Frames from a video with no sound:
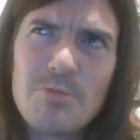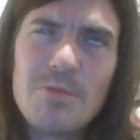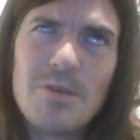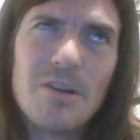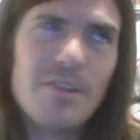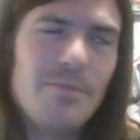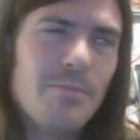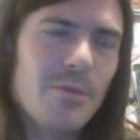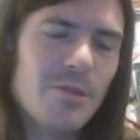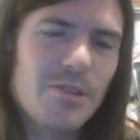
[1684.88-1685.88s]
I
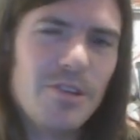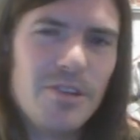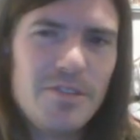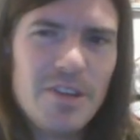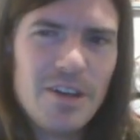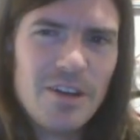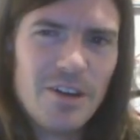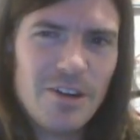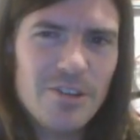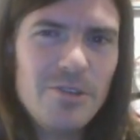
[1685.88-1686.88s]
believe. I
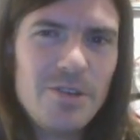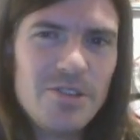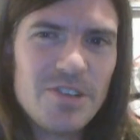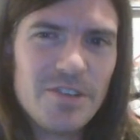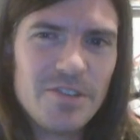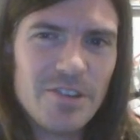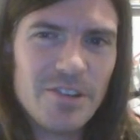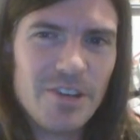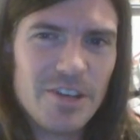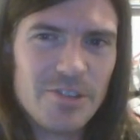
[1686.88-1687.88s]
know he definitely
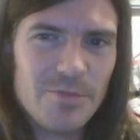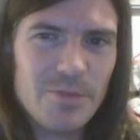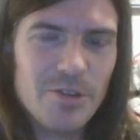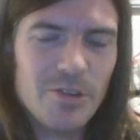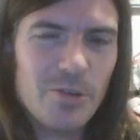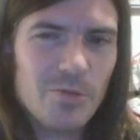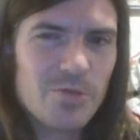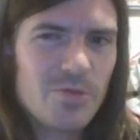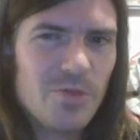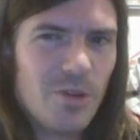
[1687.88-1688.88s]
hasn't been an
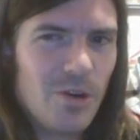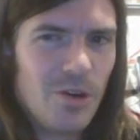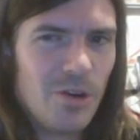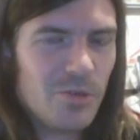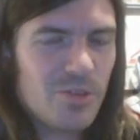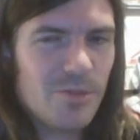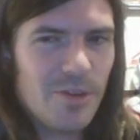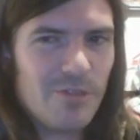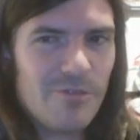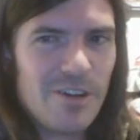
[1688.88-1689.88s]
ultimate
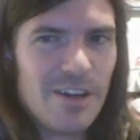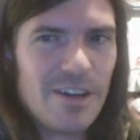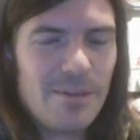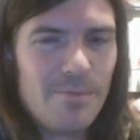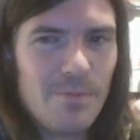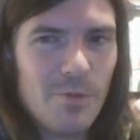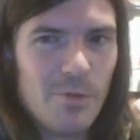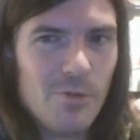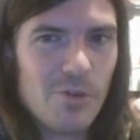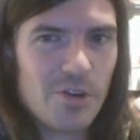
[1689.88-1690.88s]
rare or
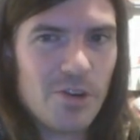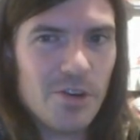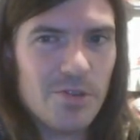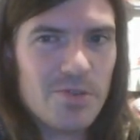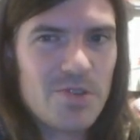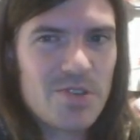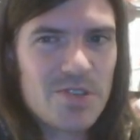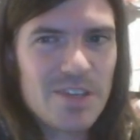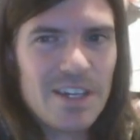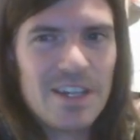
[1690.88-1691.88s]
a ghost.
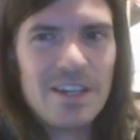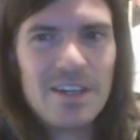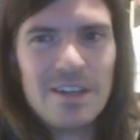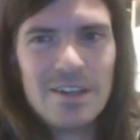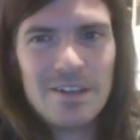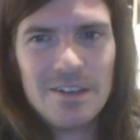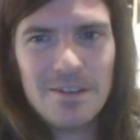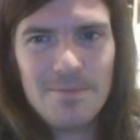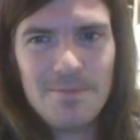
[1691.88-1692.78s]
Um,